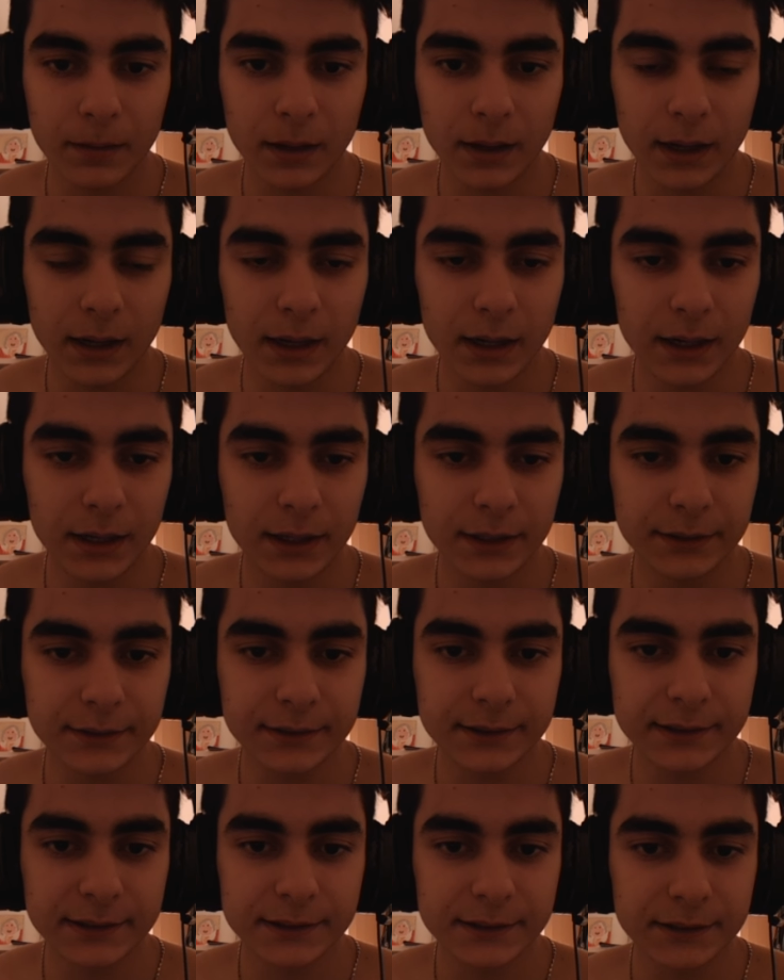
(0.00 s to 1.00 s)

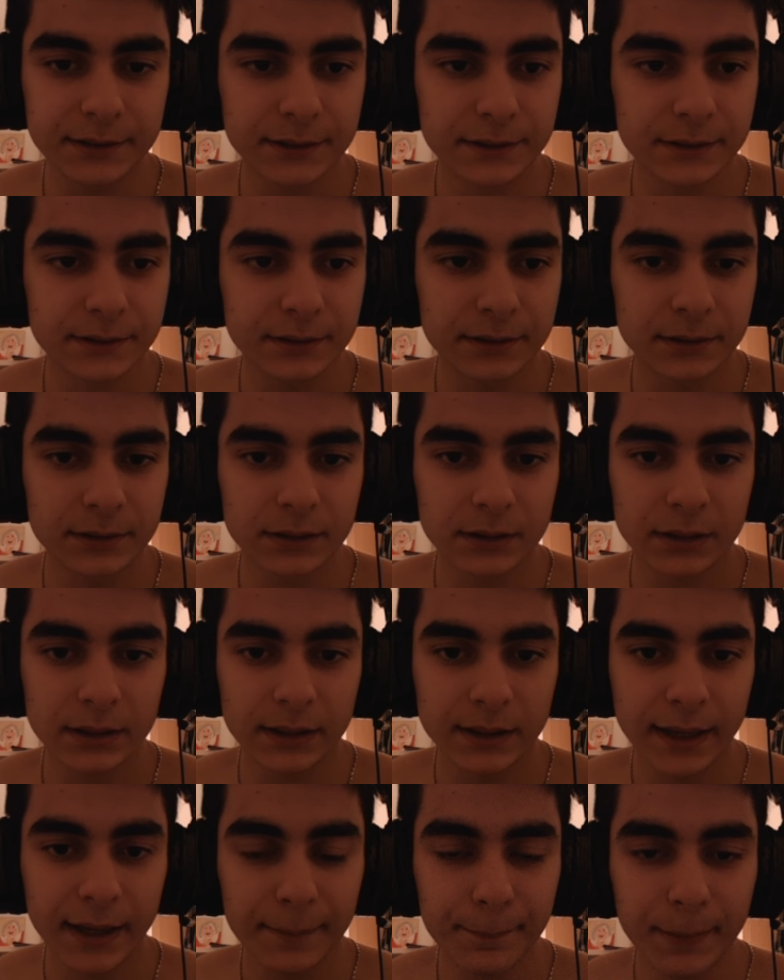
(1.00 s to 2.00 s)
and
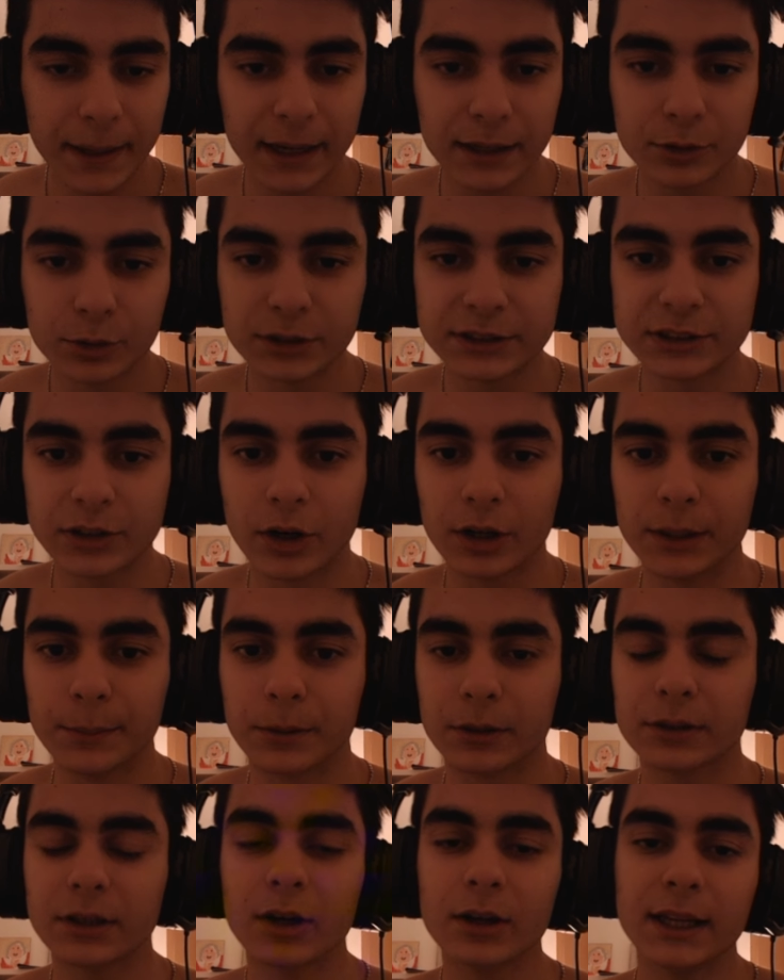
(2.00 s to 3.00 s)
came back into this order
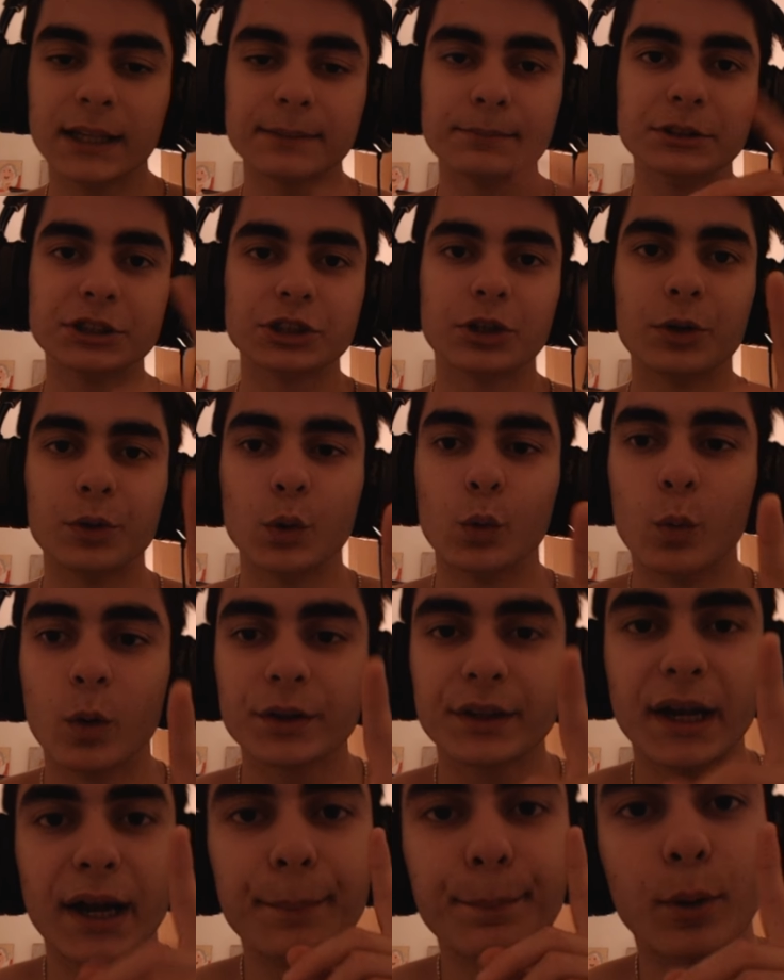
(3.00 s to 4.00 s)
book. Now let me show you
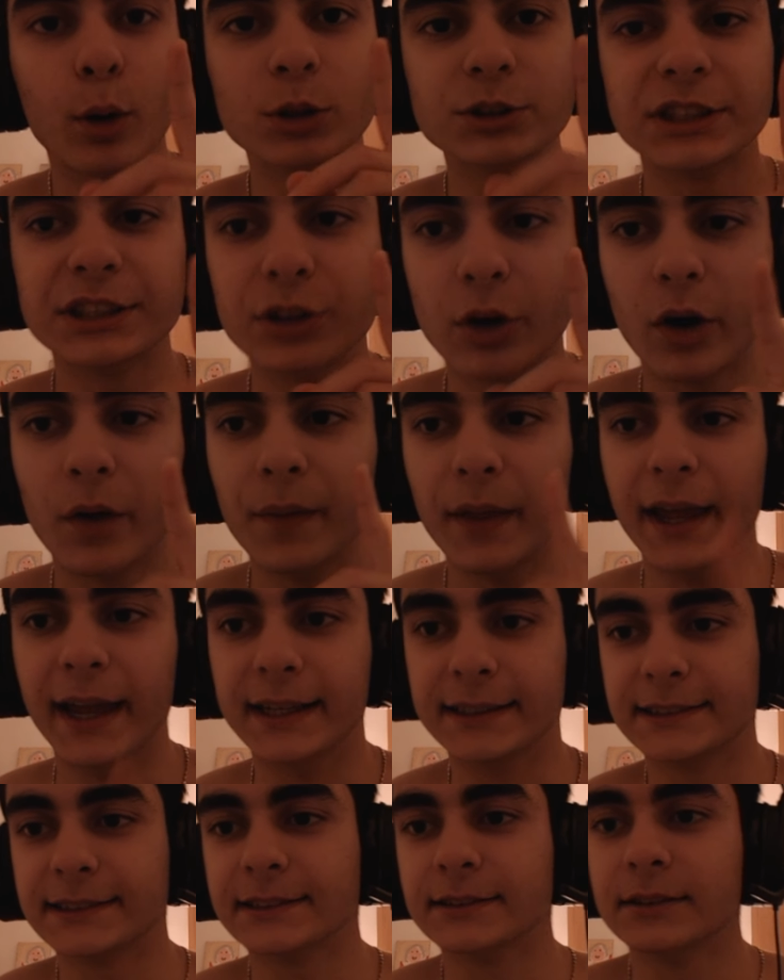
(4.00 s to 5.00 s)
what I posted on
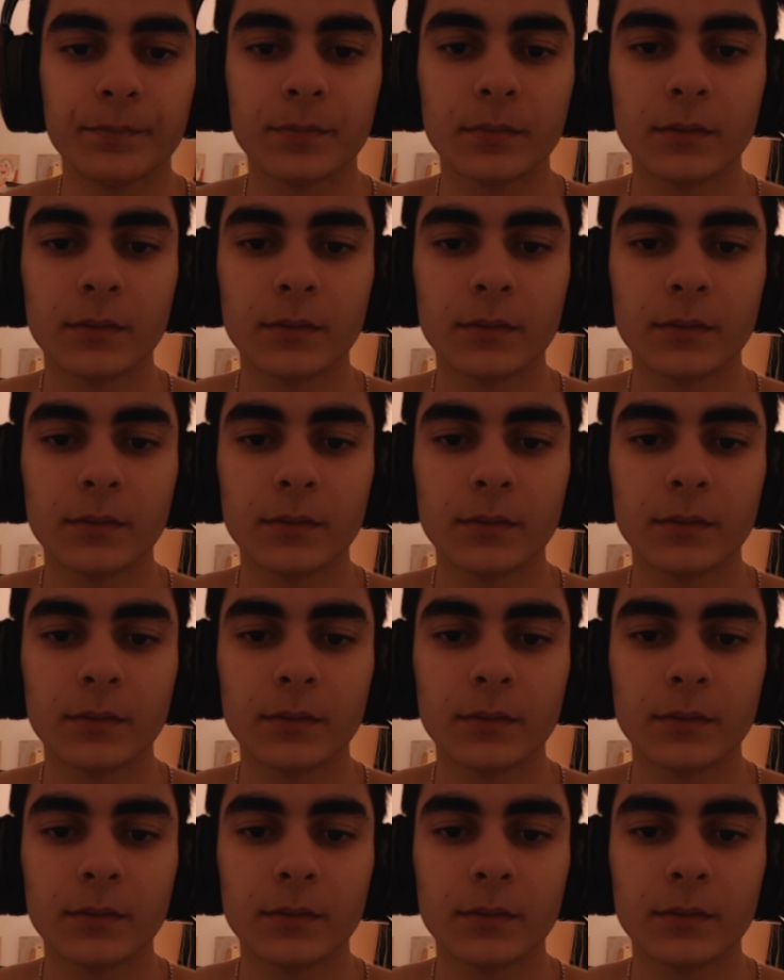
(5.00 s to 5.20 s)
X.